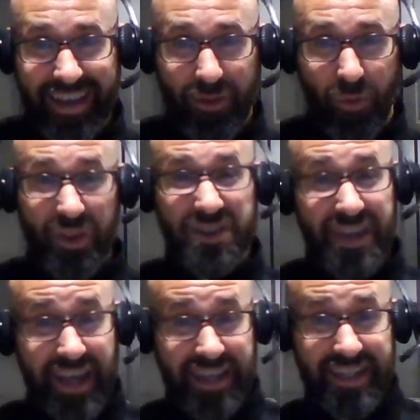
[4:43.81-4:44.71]
with
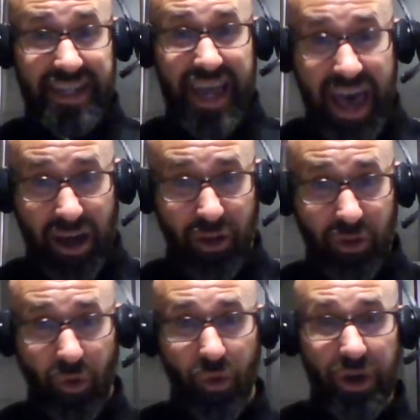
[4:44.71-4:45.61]
Satan in hell
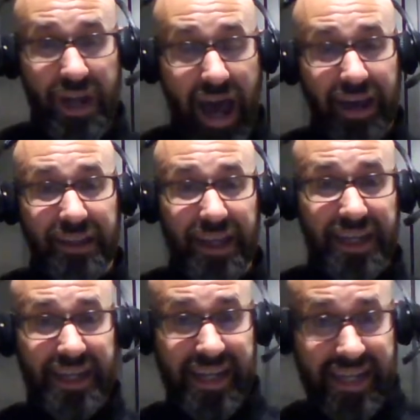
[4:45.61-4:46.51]
or
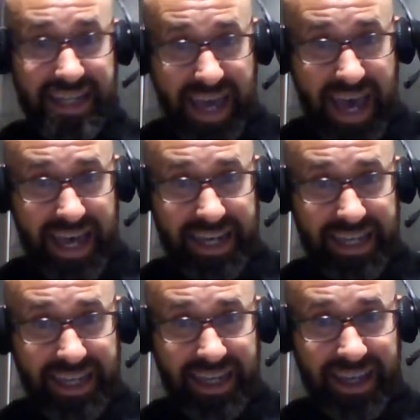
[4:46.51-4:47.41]
annihilated and dead
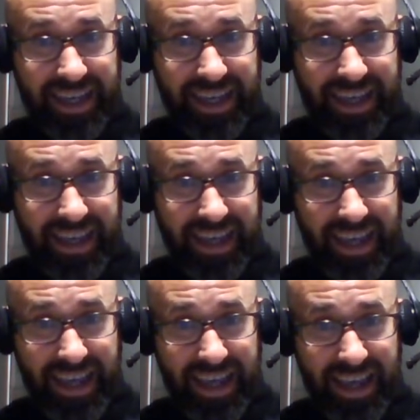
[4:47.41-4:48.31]

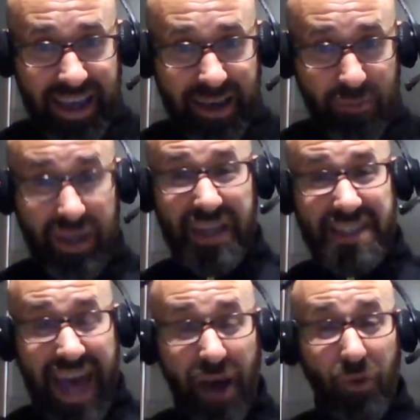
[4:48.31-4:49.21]
because
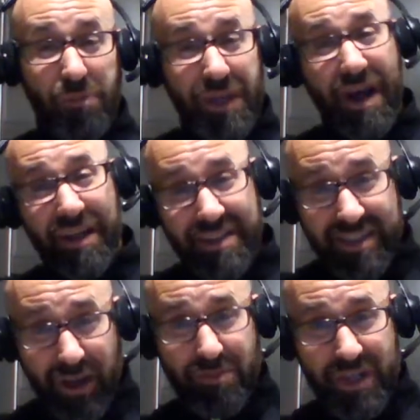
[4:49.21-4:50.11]
that would be
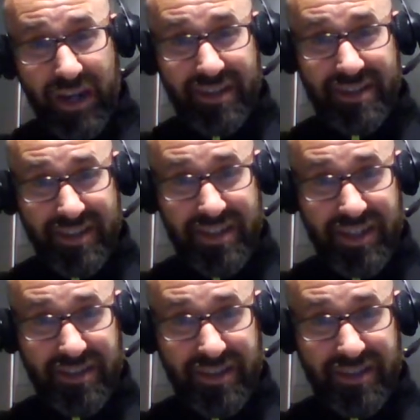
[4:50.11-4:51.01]
unsubject to
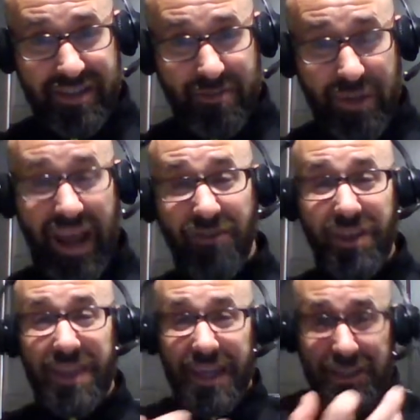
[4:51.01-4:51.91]
Jesus. But
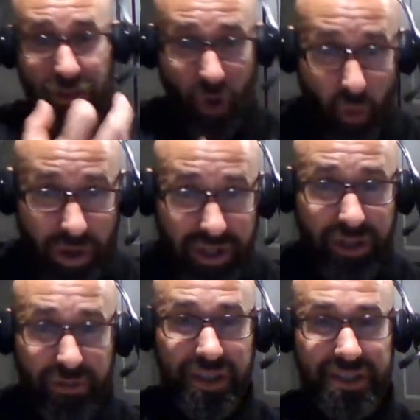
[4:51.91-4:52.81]
everything is going
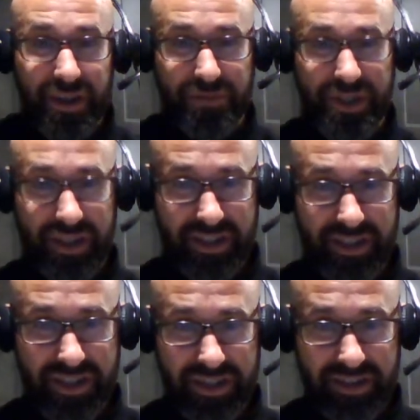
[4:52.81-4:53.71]
to be subject to
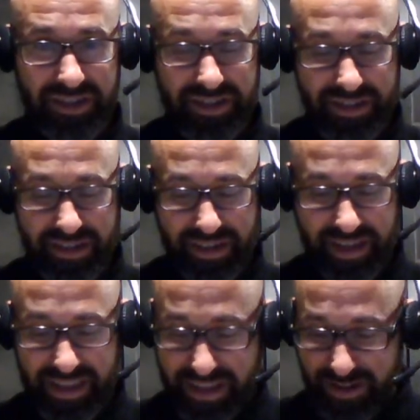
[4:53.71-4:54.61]
Jesus.
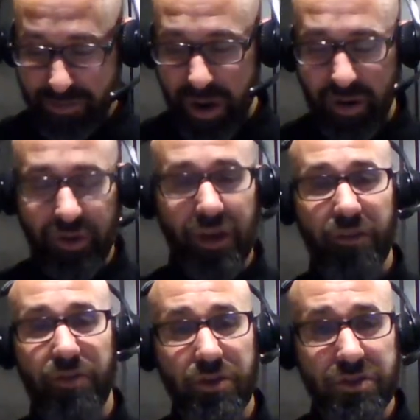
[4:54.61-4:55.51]
And there's parallel
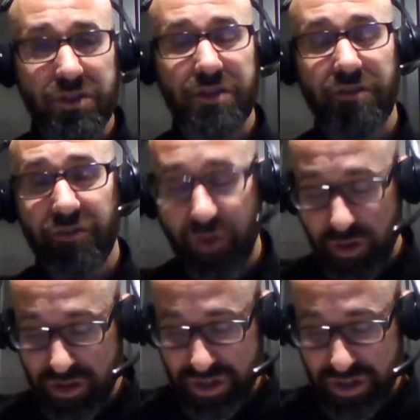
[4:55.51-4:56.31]
verses in 1